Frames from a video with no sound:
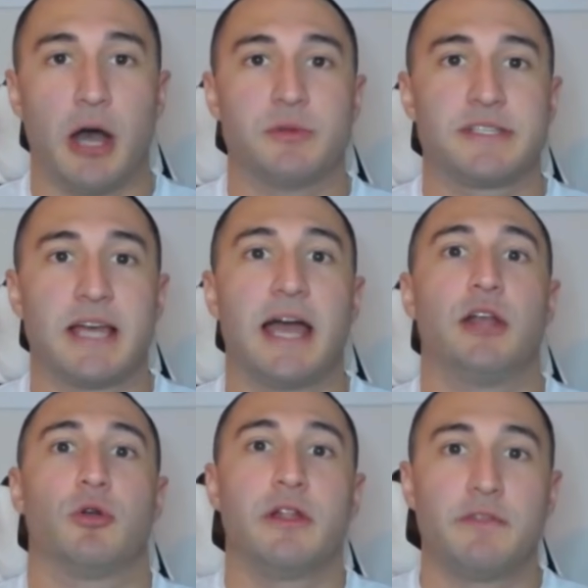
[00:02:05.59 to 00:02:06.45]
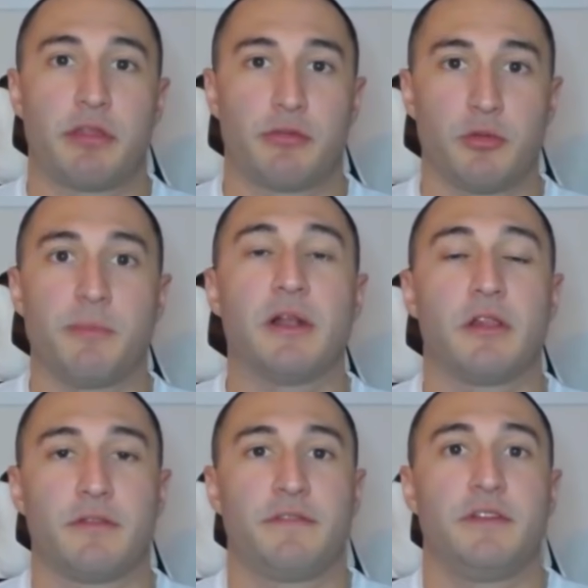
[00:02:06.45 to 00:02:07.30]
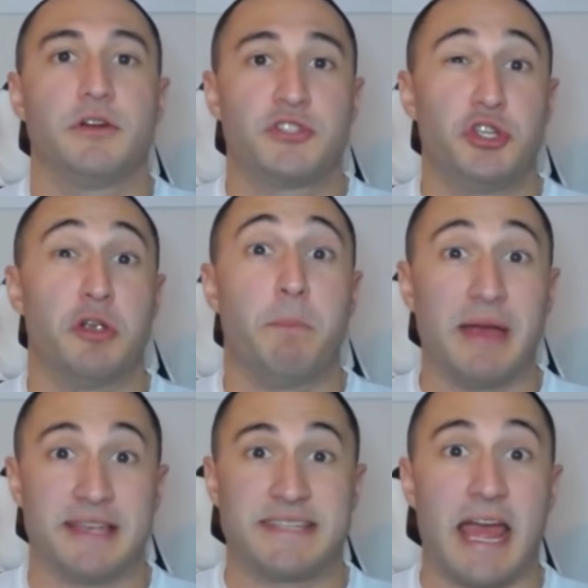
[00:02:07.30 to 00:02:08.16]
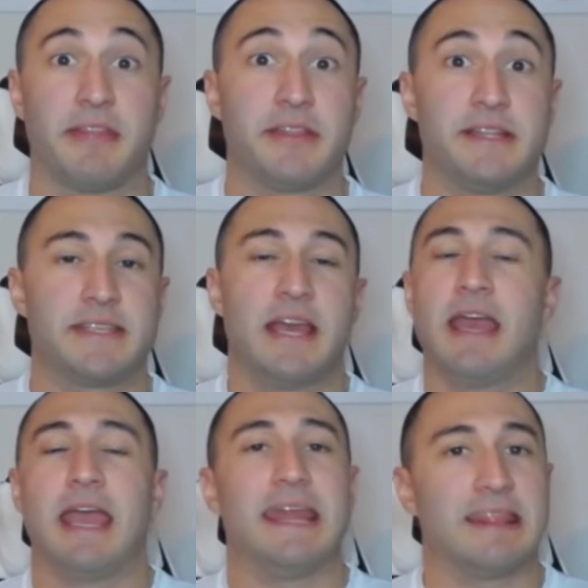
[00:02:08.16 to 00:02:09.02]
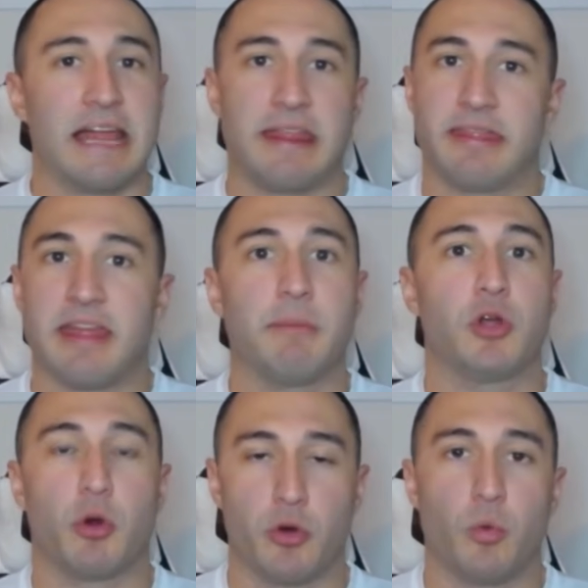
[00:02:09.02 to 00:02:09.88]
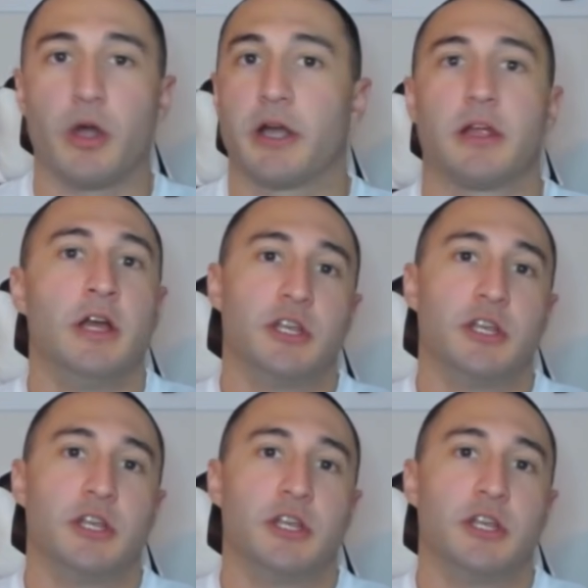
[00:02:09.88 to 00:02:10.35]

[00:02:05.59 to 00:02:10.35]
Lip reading: outside or even through the middle of the field to your best athletes and let them go to work.